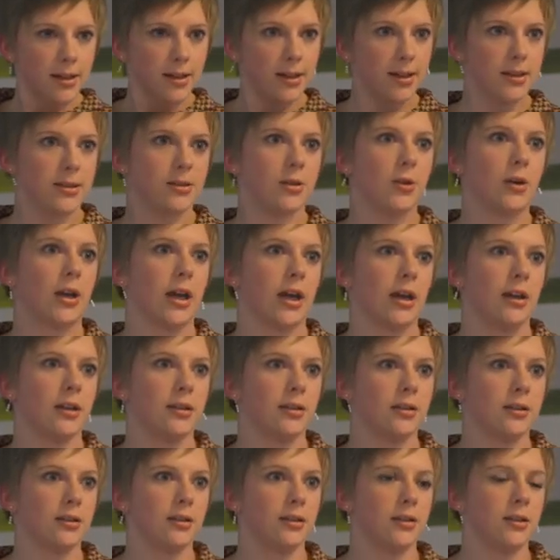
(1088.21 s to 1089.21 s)
it's okay.
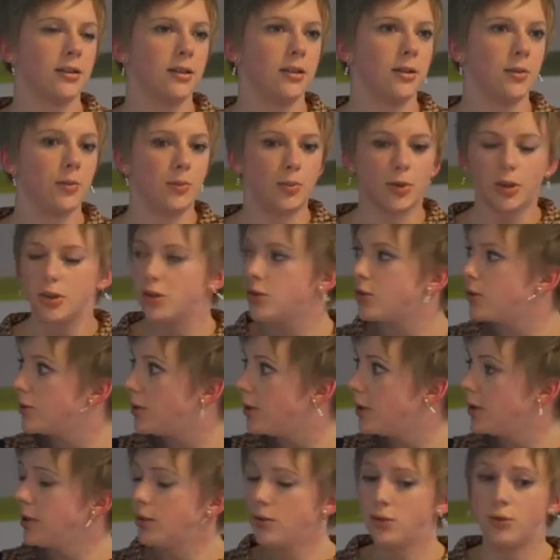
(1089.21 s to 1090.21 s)
But you
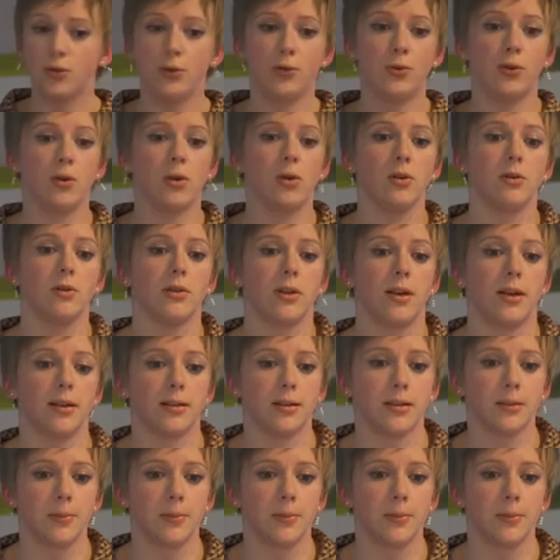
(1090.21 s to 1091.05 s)
need to follow that.